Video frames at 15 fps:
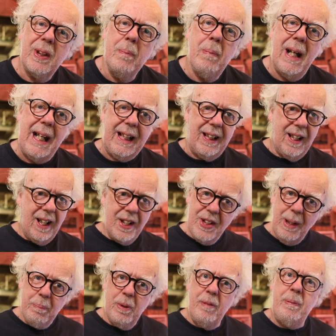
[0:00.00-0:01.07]
back. A
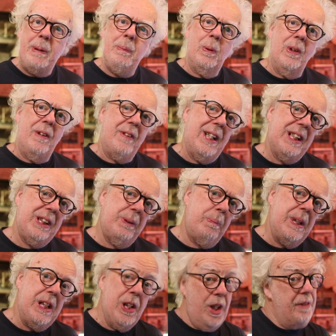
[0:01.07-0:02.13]
number of people have asked
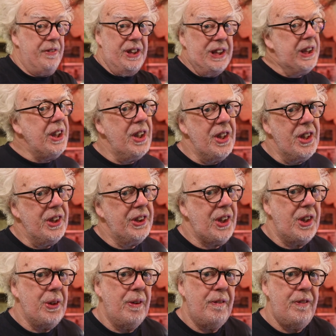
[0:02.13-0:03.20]
me over the years to
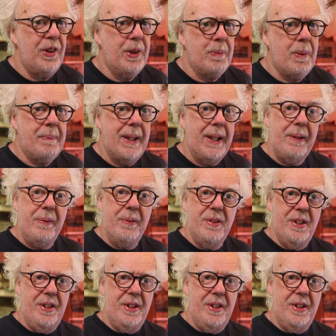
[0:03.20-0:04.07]
do a film about